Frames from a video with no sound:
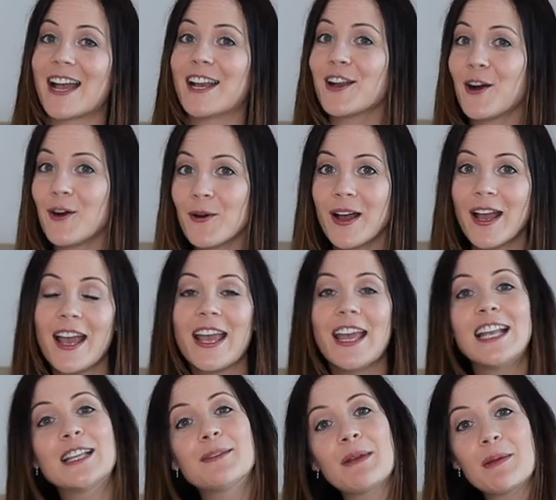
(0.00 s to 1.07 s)
I know
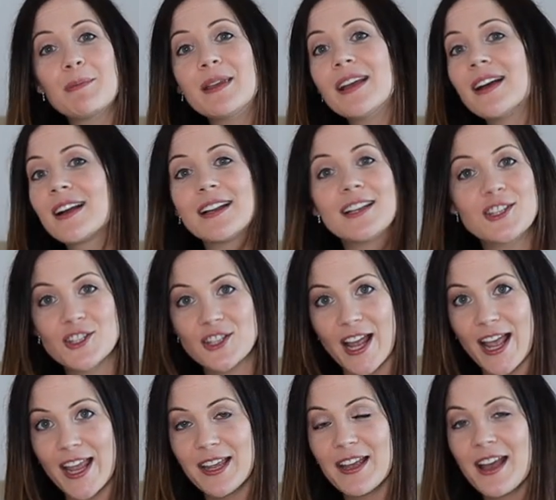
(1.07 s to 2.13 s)
it may be a
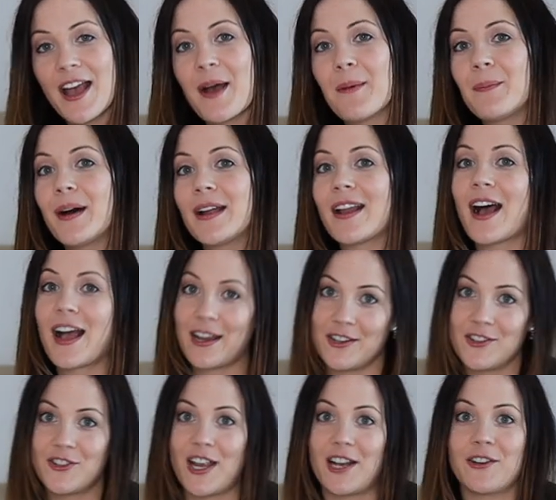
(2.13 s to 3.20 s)
cliche, but I
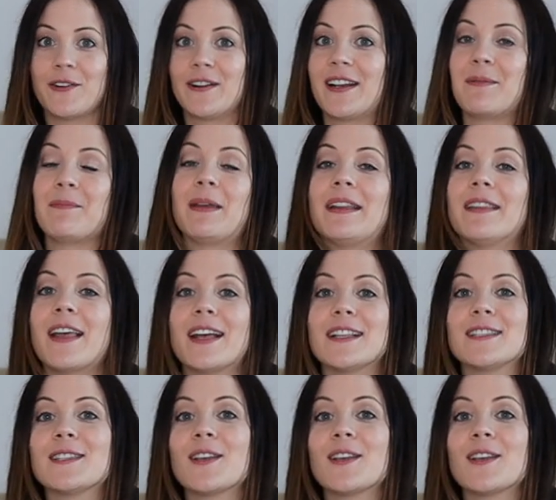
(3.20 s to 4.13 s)
genuinely mean that.